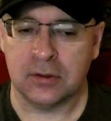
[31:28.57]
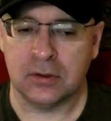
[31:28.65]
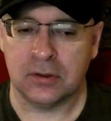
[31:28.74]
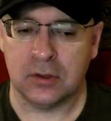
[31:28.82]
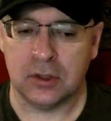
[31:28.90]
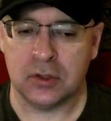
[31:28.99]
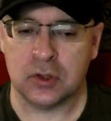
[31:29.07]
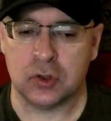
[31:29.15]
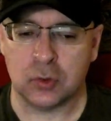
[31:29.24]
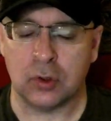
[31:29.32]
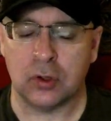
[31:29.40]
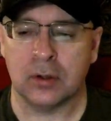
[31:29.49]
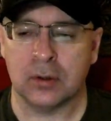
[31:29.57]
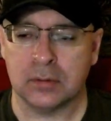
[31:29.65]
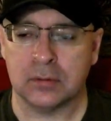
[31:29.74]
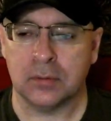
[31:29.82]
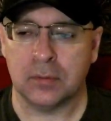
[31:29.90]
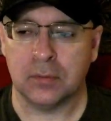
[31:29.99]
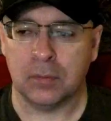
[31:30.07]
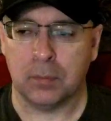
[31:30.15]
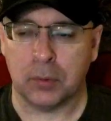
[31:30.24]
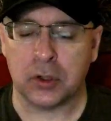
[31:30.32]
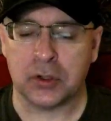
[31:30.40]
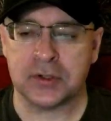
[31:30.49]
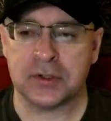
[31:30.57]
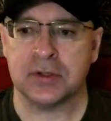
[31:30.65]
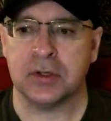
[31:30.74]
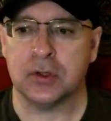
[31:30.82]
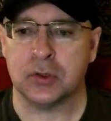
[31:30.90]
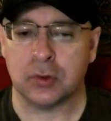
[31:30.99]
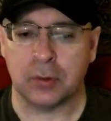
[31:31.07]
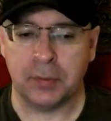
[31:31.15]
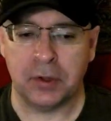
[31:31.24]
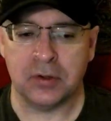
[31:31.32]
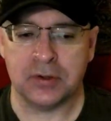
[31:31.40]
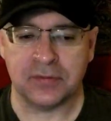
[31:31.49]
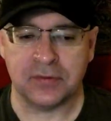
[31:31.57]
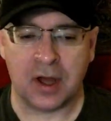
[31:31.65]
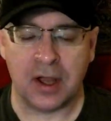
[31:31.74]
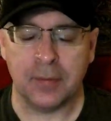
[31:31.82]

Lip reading: short bursts, in short periods of time,